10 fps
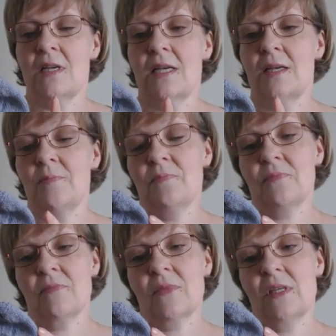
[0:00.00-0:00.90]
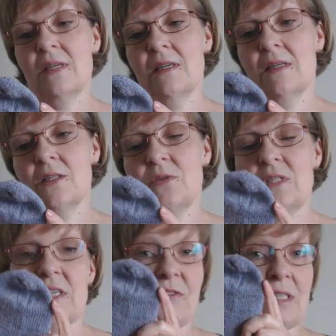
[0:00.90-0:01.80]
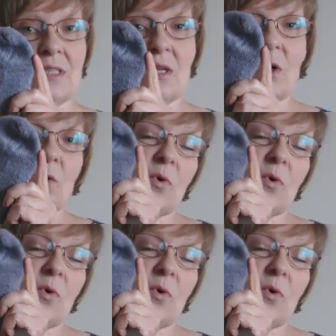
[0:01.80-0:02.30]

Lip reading: you decrease